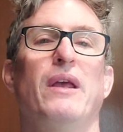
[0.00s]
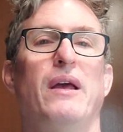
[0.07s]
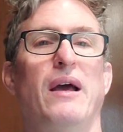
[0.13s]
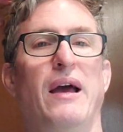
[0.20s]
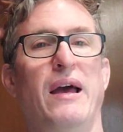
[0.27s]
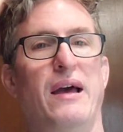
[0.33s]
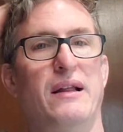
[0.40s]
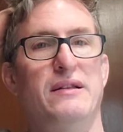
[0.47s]

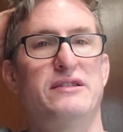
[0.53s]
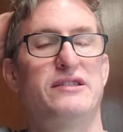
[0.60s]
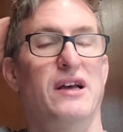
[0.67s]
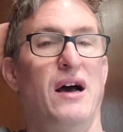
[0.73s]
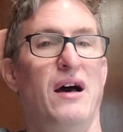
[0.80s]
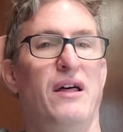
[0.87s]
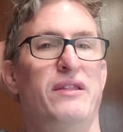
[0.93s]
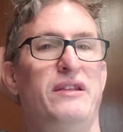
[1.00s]
and
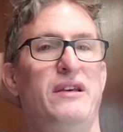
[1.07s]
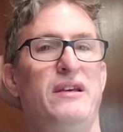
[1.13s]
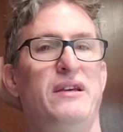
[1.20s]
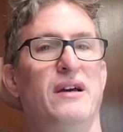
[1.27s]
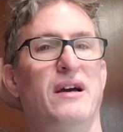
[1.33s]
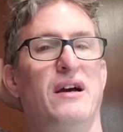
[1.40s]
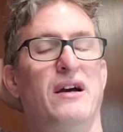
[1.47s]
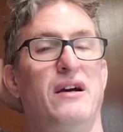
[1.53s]
saw
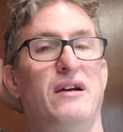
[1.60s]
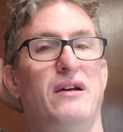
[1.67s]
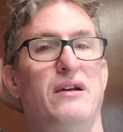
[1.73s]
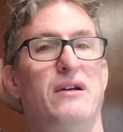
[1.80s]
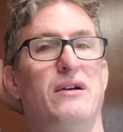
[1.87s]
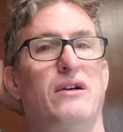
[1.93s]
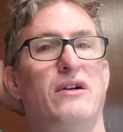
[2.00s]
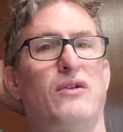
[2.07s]
the
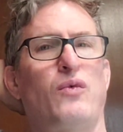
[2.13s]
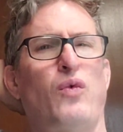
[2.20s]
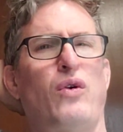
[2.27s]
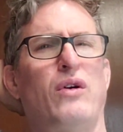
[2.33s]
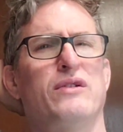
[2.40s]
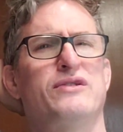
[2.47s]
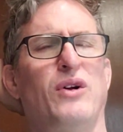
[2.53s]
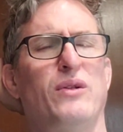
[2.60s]

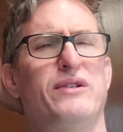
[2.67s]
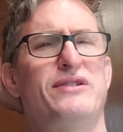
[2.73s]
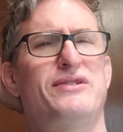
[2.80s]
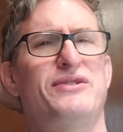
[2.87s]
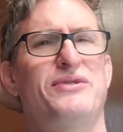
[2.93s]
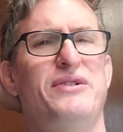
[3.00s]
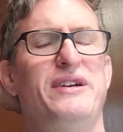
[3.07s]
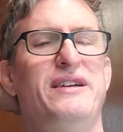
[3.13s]
world's oldest
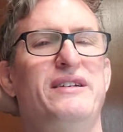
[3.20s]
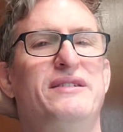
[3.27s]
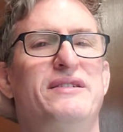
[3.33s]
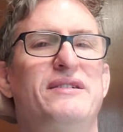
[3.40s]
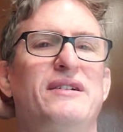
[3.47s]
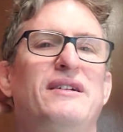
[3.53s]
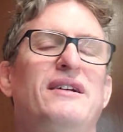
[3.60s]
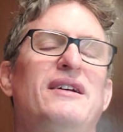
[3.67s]

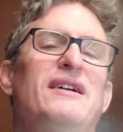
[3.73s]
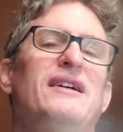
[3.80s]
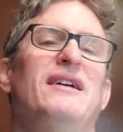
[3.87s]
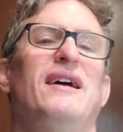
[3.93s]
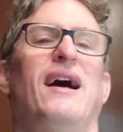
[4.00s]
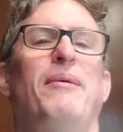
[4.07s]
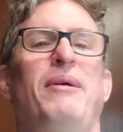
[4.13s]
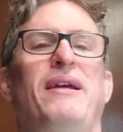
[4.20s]
trees.
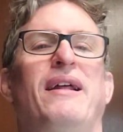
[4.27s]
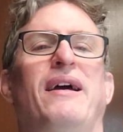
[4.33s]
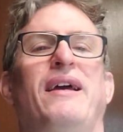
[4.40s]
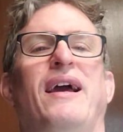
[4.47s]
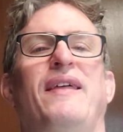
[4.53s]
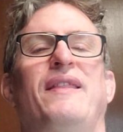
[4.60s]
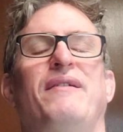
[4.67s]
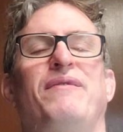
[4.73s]
I mean, I
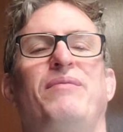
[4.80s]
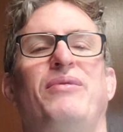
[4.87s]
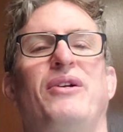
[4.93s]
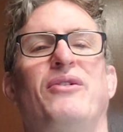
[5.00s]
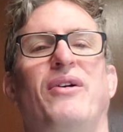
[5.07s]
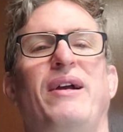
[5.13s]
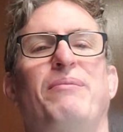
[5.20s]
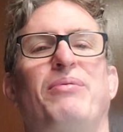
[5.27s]
had the
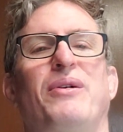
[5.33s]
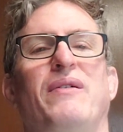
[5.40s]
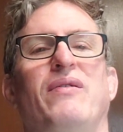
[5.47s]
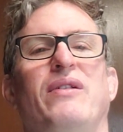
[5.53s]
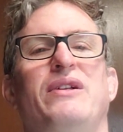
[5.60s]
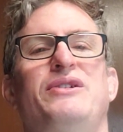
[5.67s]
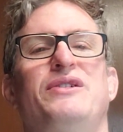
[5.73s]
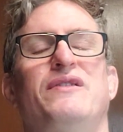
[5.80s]
great
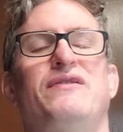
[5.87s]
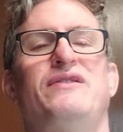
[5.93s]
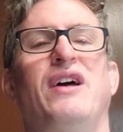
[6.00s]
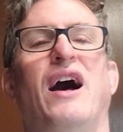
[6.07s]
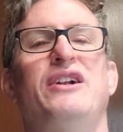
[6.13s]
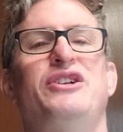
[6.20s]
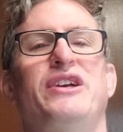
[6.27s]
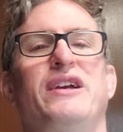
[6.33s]
privilege of
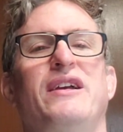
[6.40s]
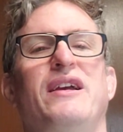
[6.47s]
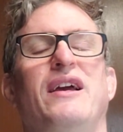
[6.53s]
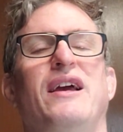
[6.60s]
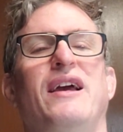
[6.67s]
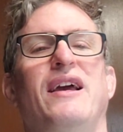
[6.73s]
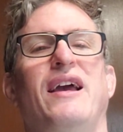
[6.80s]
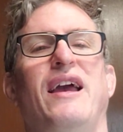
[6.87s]
touching
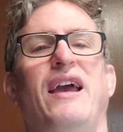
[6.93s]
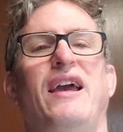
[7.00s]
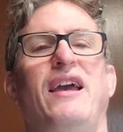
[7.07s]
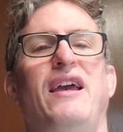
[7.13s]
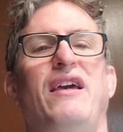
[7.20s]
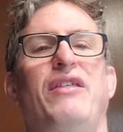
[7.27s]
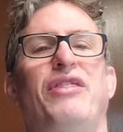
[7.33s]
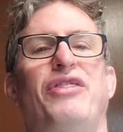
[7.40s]

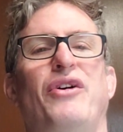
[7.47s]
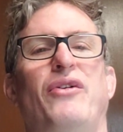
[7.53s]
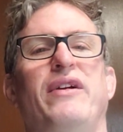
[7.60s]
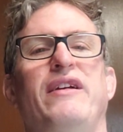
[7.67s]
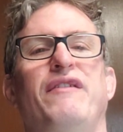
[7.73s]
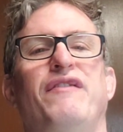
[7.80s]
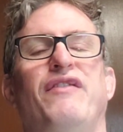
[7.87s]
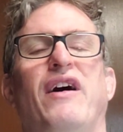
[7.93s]
a
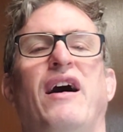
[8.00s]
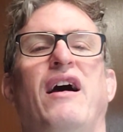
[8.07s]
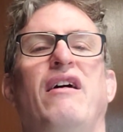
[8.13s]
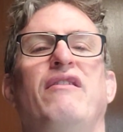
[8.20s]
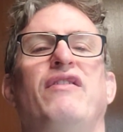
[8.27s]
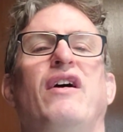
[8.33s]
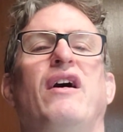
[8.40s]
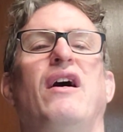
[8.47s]

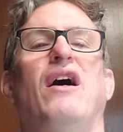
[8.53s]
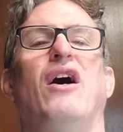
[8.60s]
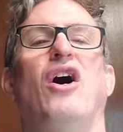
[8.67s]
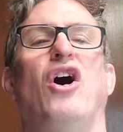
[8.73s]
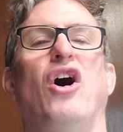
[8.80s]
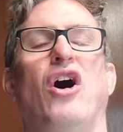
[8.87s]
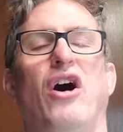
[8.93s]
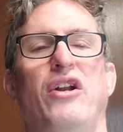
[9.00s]

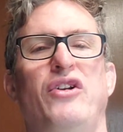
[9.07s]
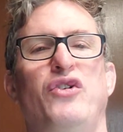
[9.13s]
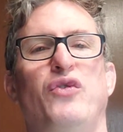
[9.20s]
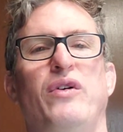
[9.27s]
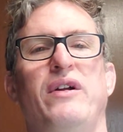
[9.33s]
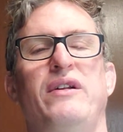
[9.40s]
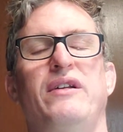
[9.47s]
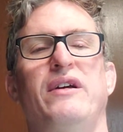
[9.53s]

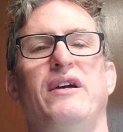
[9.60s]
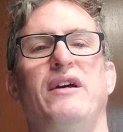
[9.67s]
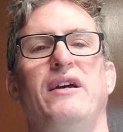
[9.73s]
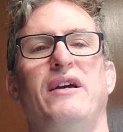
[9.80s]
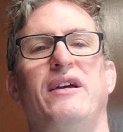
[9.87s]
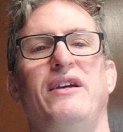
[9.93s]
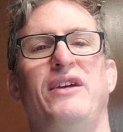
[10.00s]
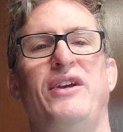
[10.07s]

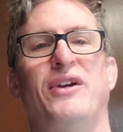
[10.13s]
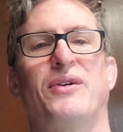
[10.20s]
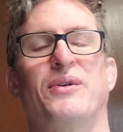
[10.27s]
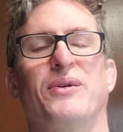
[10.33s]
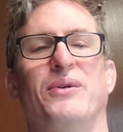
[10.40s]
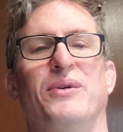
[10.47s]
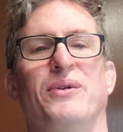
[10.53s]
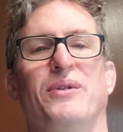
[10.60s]

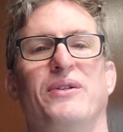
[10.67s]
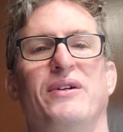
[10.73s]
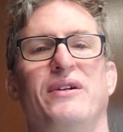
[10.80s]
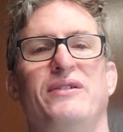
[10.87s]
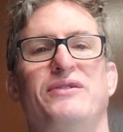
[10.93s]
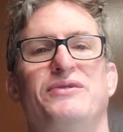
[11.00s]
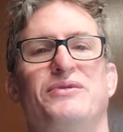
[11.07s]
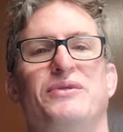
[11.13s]
3,500-year-old
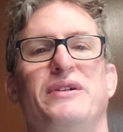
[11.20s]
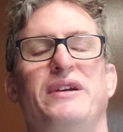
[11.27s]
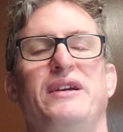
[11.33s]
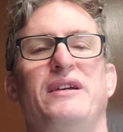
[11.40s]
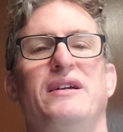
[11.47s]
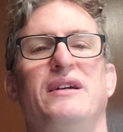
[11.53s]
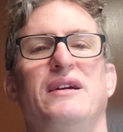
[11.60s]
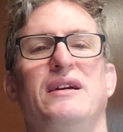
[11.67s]
tree.